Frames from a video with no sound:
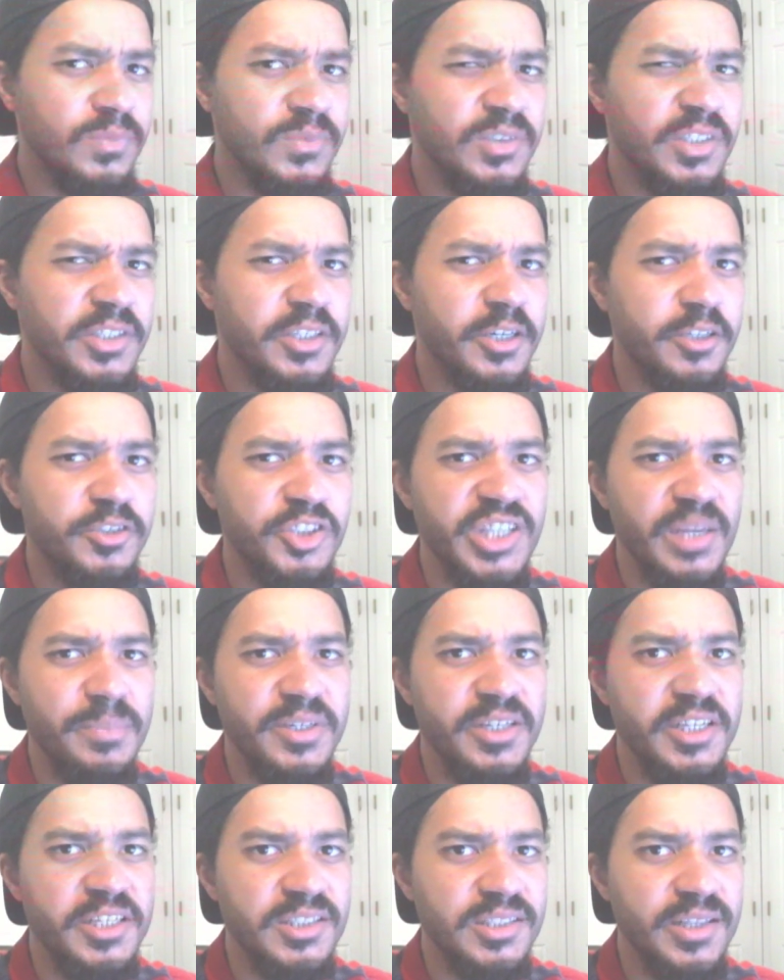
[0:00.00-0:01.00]
than her
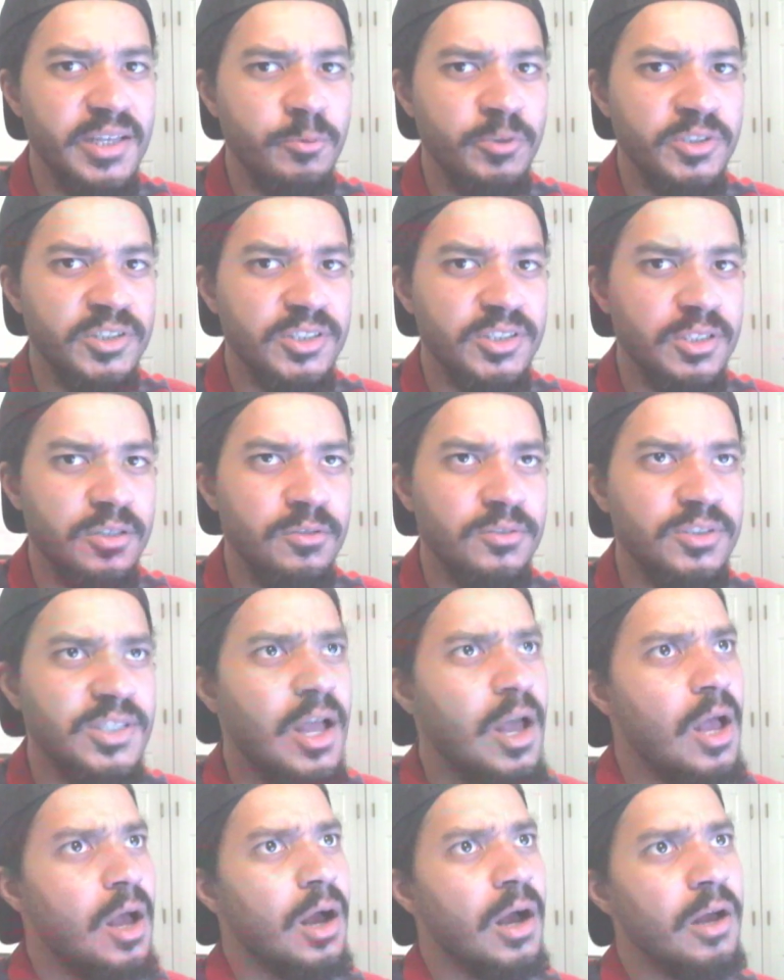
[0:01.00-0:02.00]
Japanese language songs.
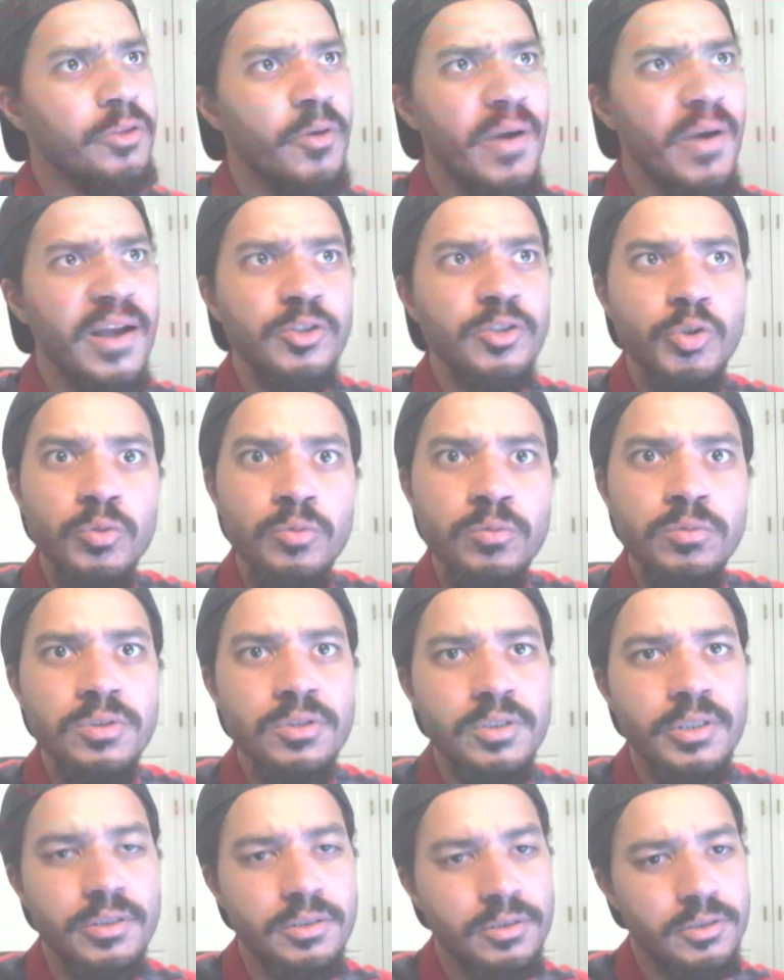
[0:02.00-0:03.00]
Although I
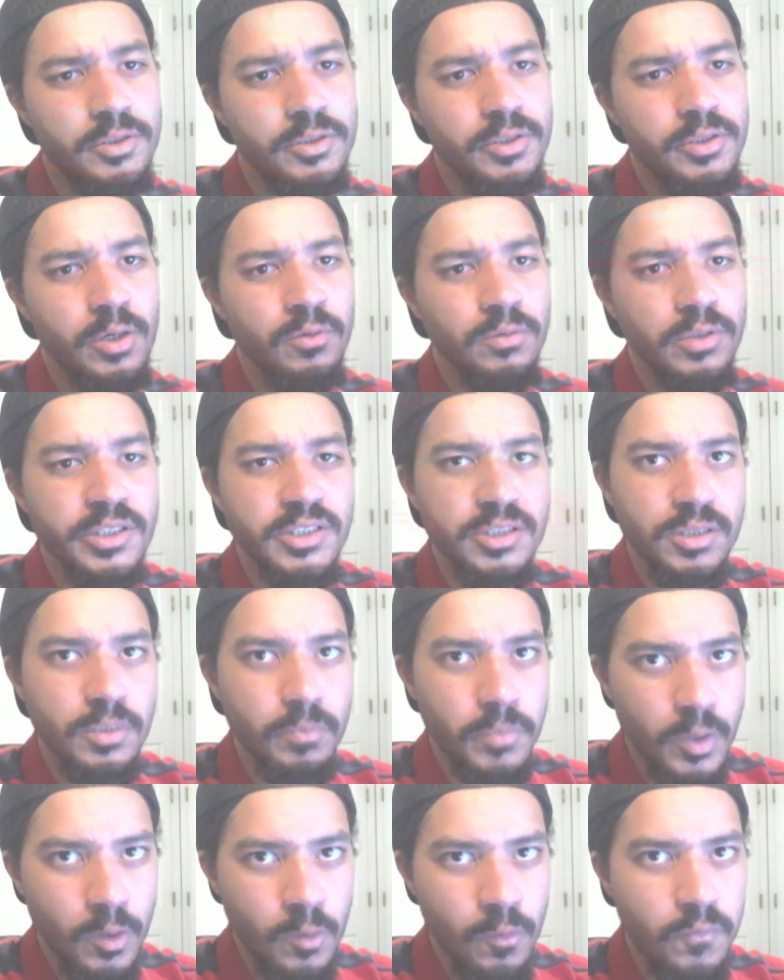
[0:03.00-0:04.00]
do, listen to
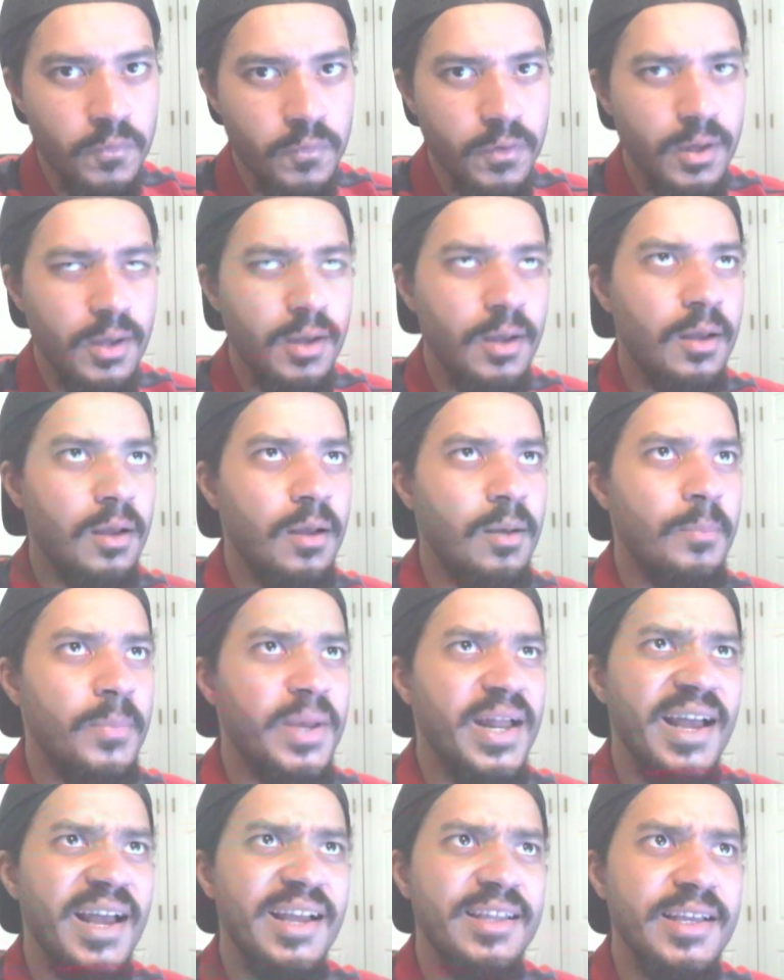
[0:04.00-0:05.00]
both.
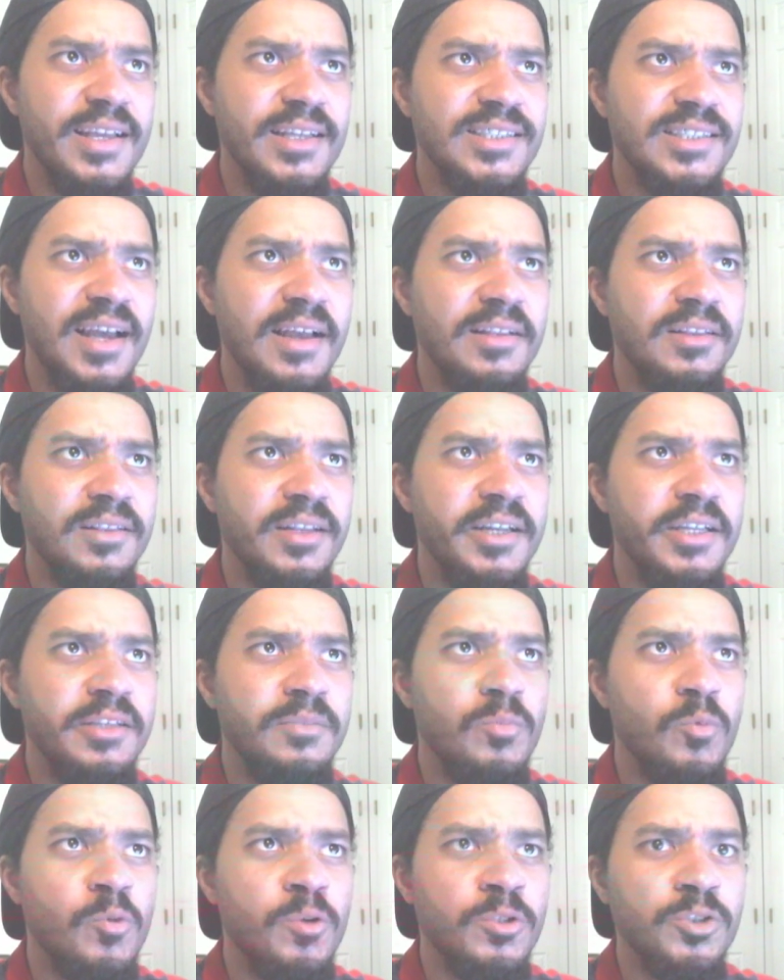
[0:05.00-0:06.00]
But I guess I
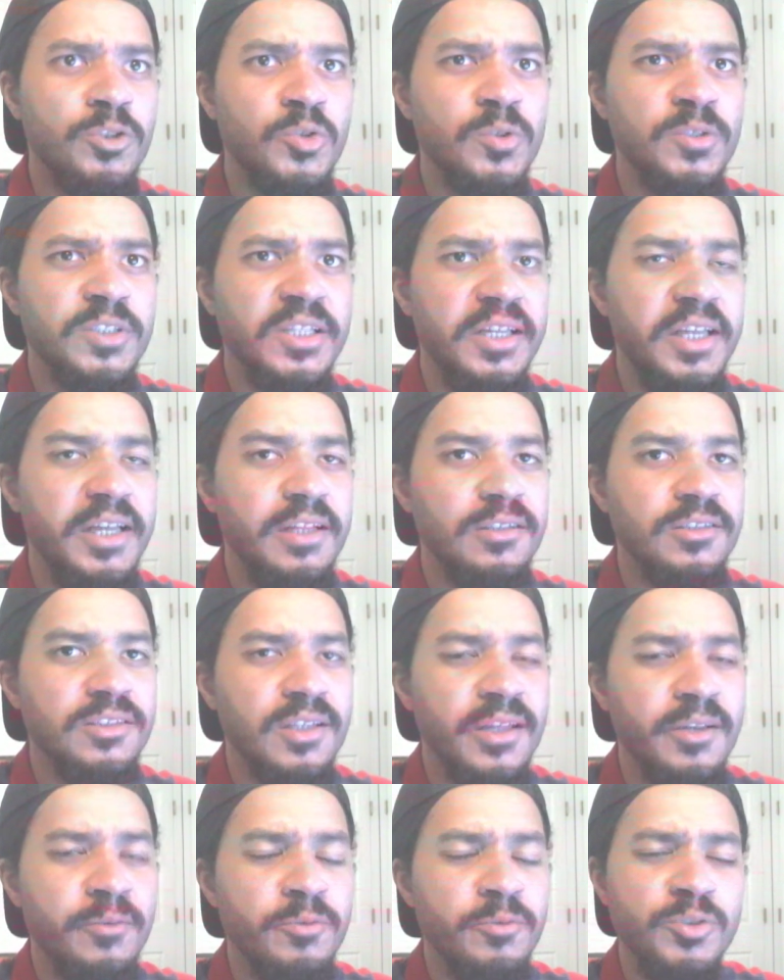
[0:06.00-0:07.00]
lean more toward the English
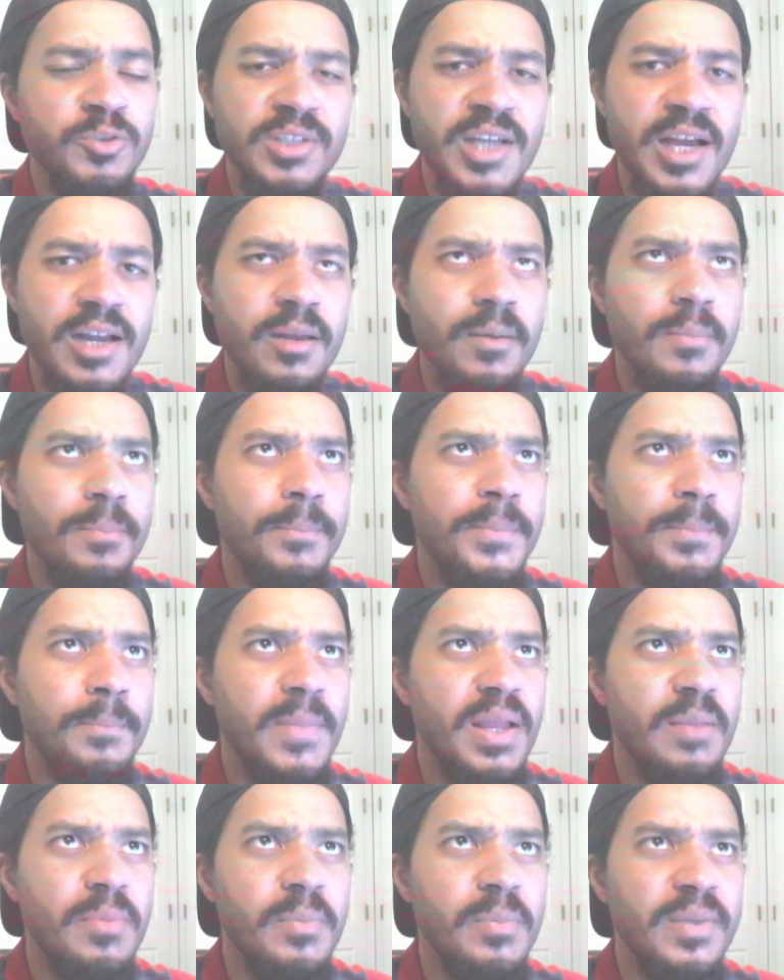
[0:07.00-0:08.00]
language Utada,
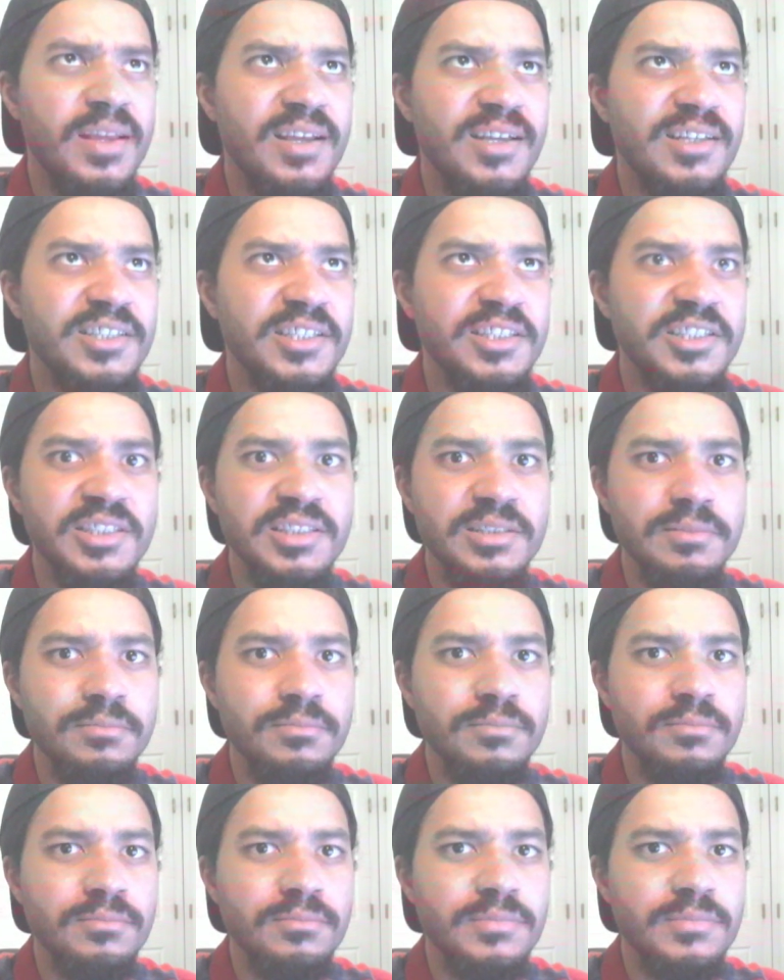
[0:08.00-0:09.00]
maybe because it's in
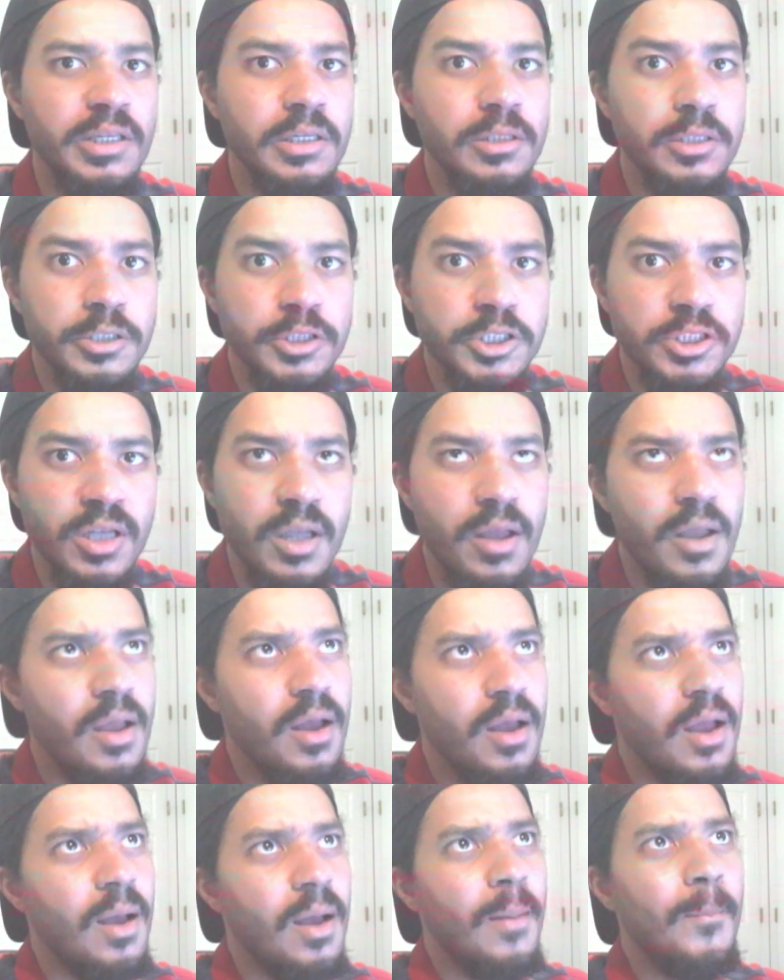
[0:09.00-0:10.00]
English.
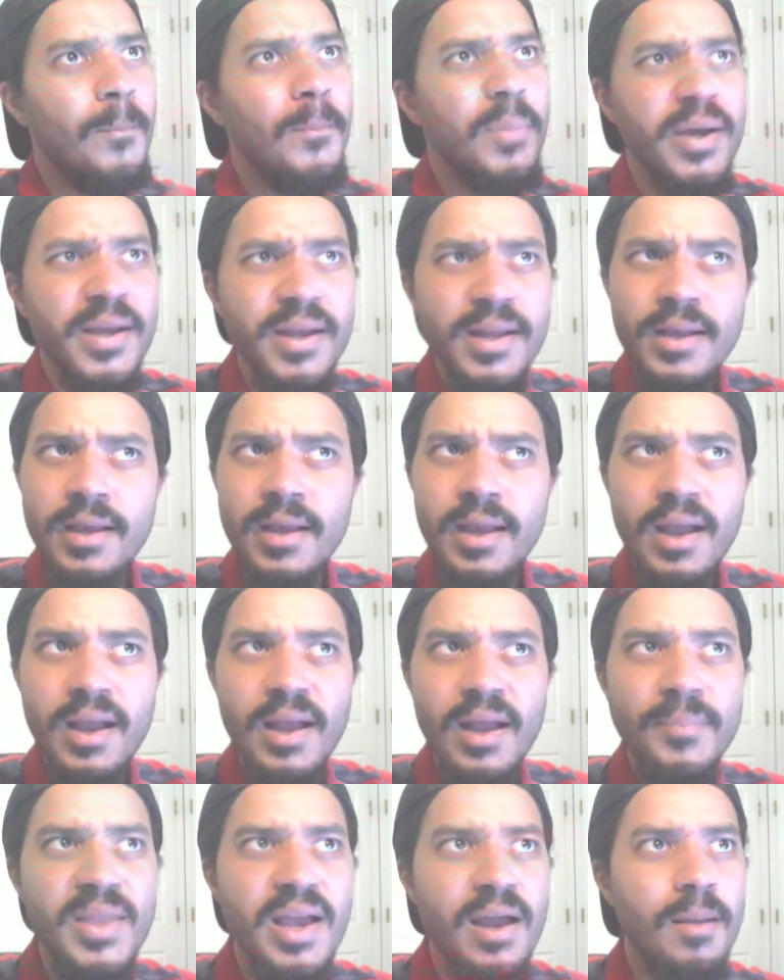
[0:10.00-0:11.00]
But
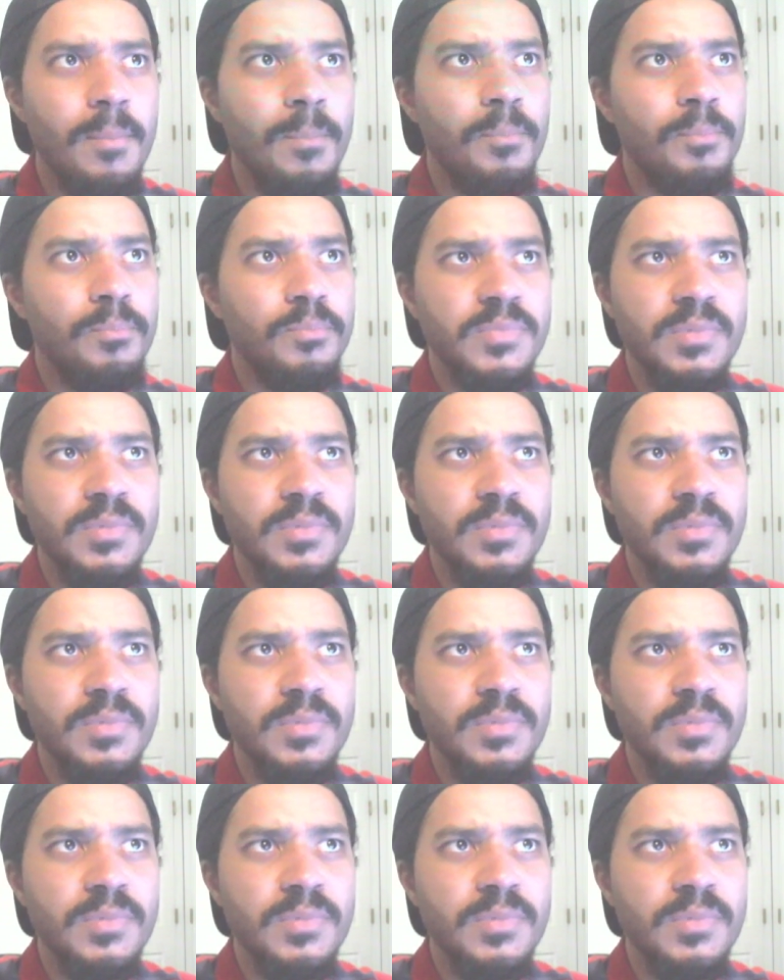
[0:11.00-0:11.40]
I'm not